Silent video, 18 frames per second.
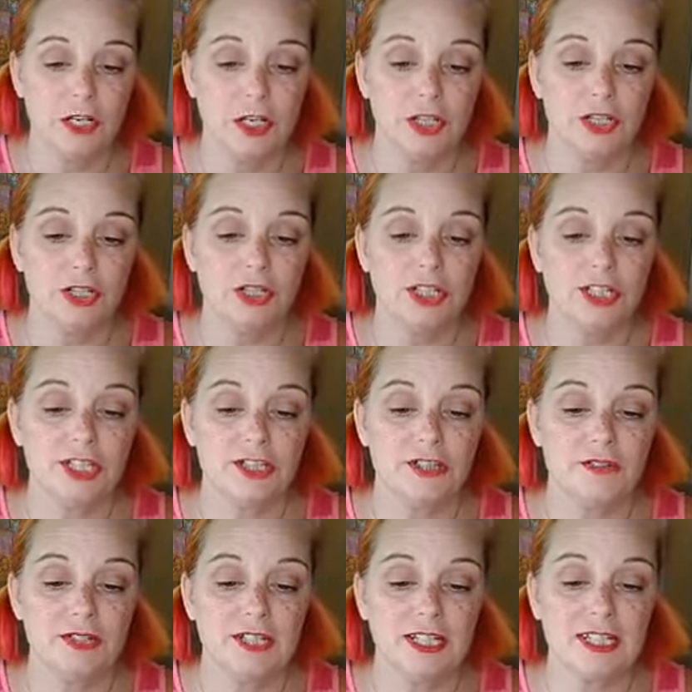You're gonna
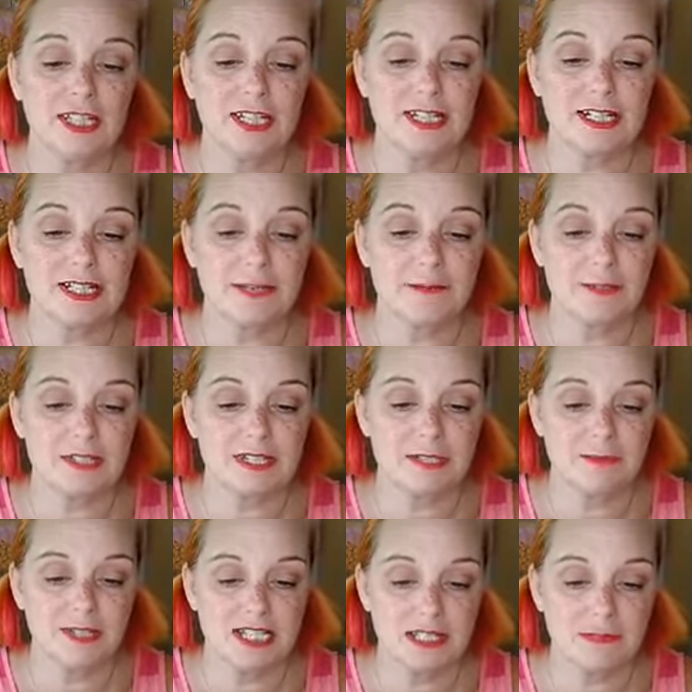do it again, except it's
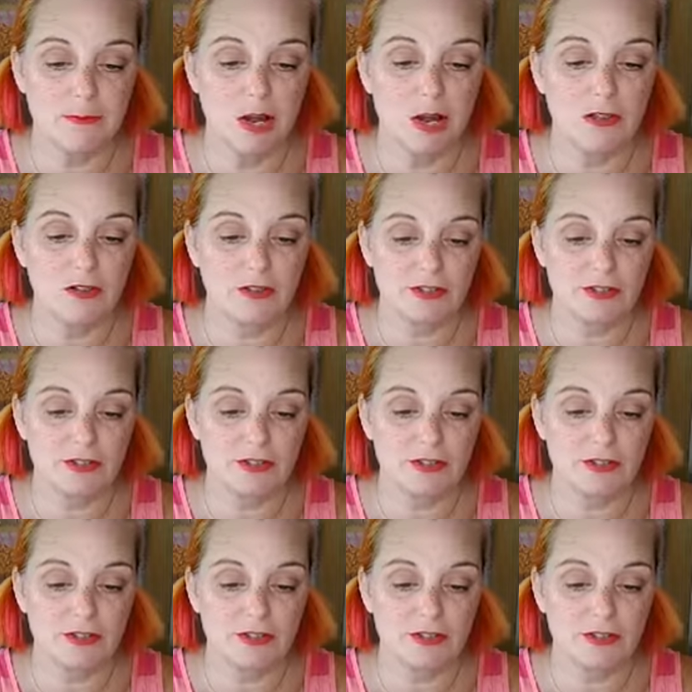gonna be smaller.